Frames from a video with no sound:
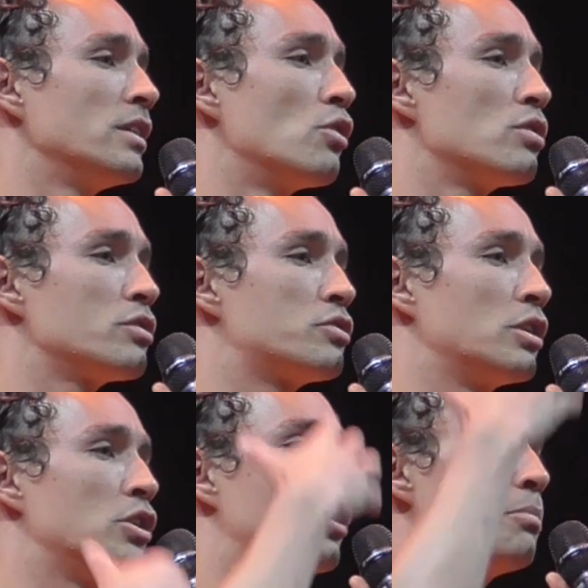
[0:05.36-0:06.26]
in order to
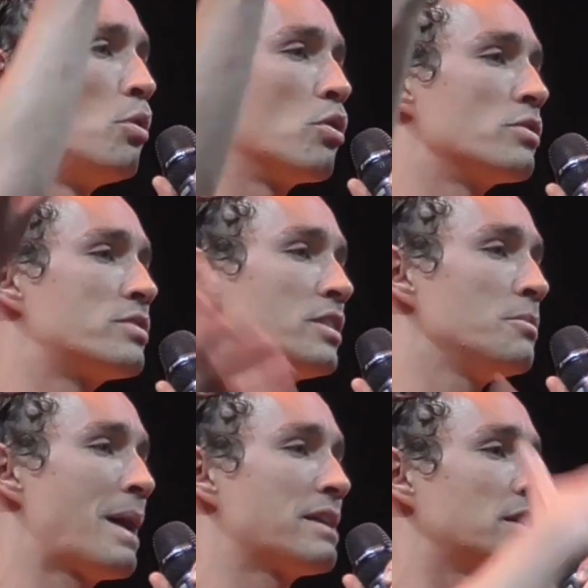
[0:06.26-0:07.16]
look more
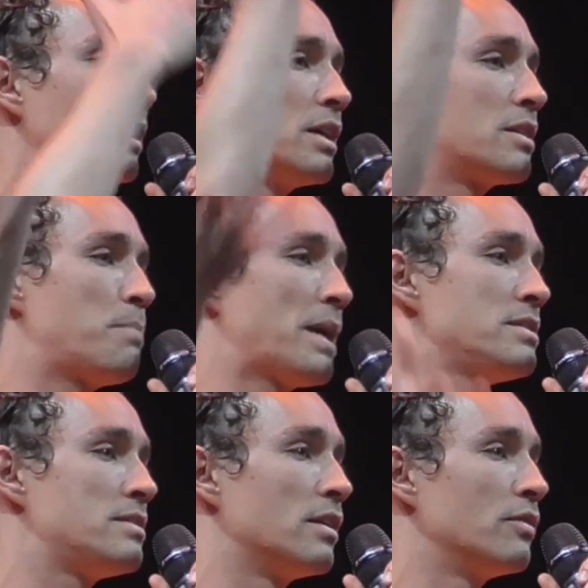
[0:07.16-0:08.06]
cinematic and
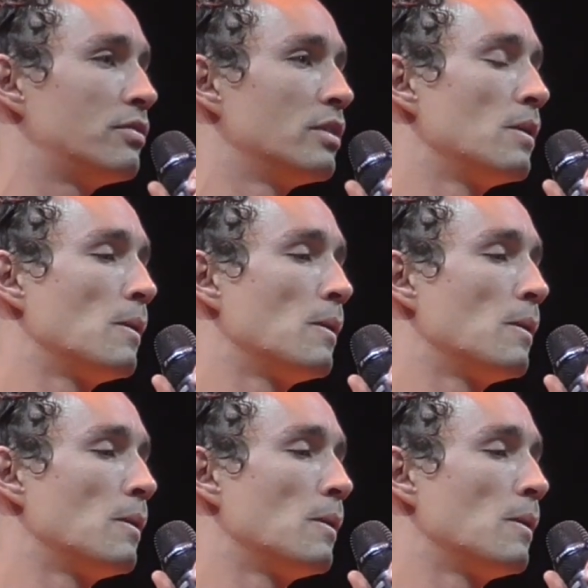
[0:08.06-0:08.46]
expensive,